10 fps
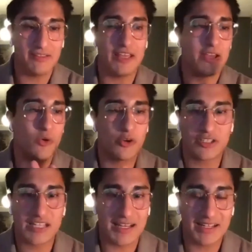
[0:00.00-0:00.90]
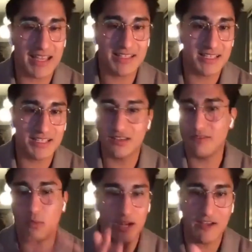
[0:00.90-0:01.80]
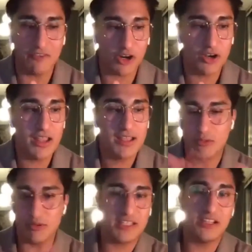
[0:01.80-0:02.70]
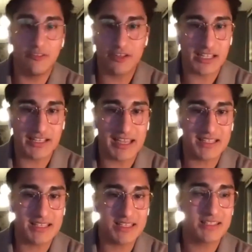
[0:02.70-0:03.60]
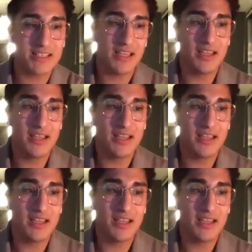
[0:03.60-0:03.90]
If they ordered 10 cases of whatever, we delivered 10 cases.